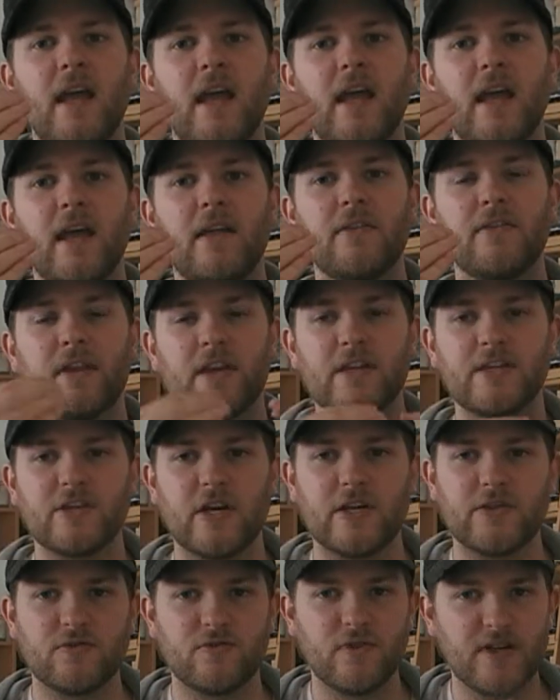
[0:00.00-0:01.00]
and they
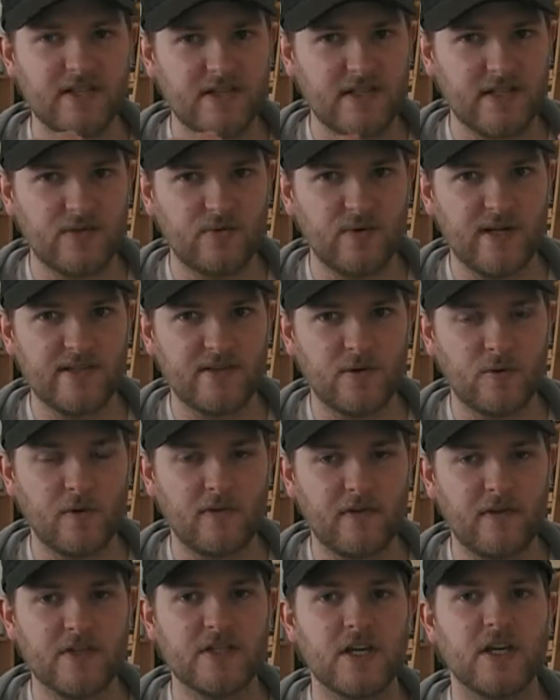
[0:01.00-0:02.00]
try to reason
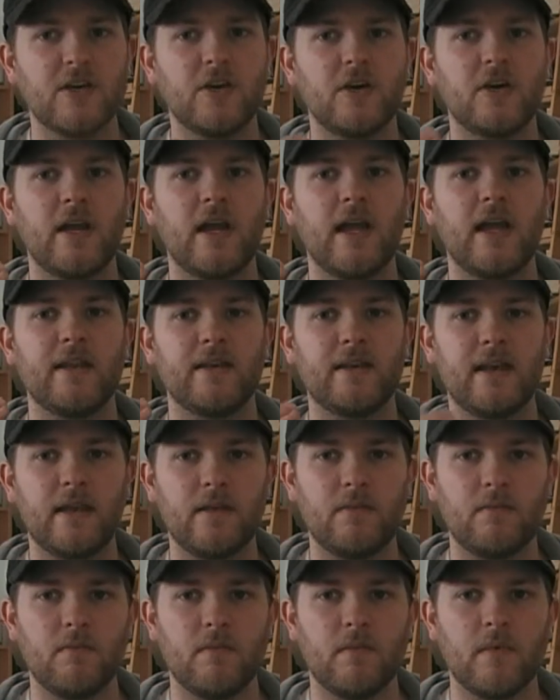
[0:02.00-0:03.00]
with each other and
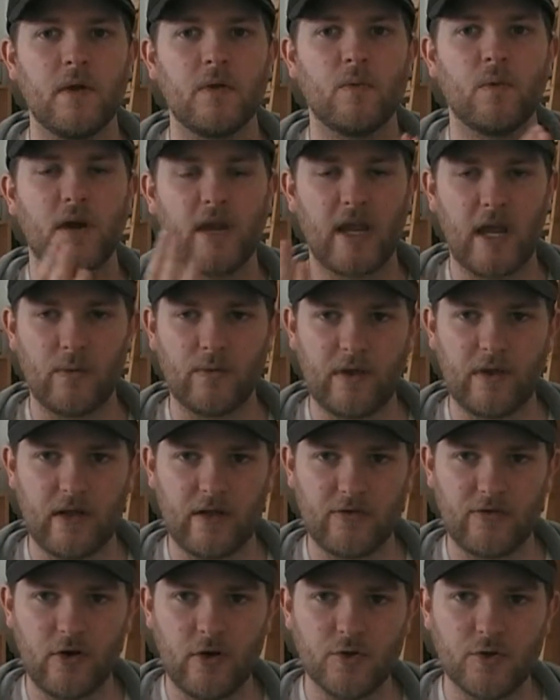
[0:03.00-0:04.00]
then work out
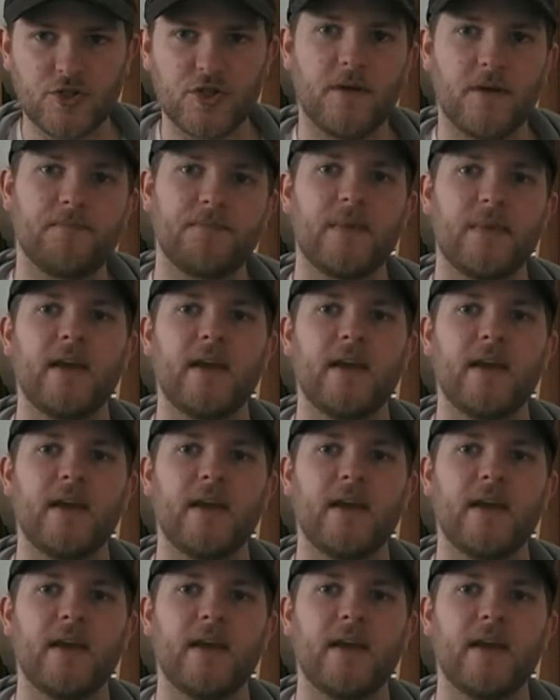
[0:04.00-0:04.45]
a solution.